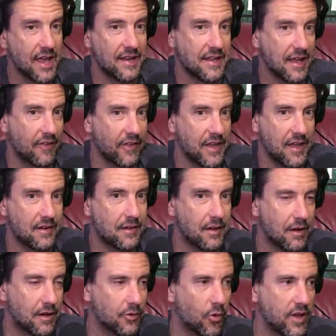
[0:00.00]
and Kellyanne
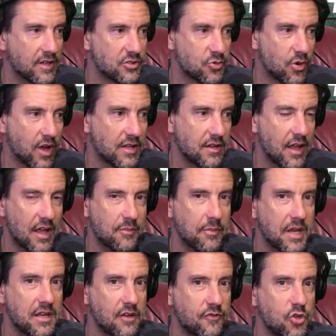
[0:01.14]
Conway is right, and
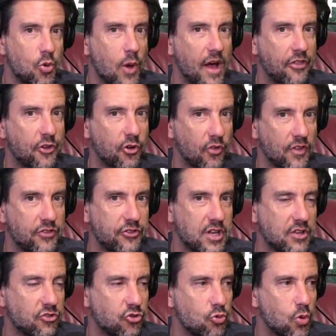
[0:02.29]
many of you out there
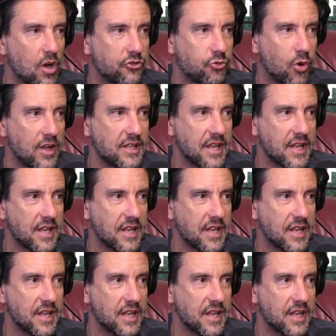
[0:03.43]
listening to us right now.